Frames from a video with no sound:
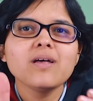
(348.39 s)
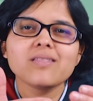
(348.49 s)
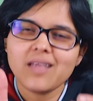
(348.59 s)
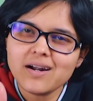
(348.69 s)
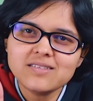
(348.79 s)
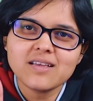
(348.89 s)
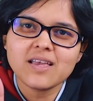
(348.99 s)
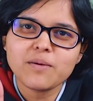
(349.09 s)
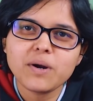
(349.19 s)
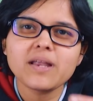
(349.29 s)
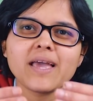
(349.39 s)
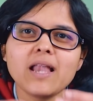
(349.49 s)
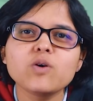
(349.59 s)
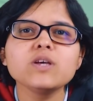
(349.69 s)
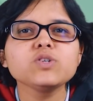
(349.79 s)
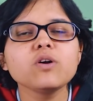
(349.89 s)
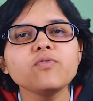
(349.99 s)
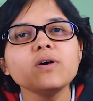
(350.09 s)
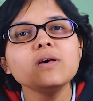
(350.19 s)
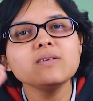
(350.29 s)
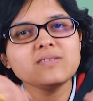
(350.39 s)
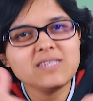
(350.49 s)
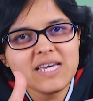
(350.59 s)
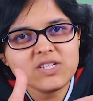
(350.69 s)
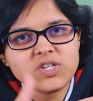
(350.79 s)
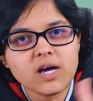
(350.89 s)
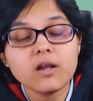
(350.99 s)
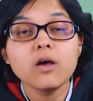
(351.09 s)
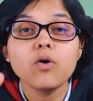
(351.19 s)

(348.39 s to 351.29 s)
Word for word: That is nothing but calculation of CAGR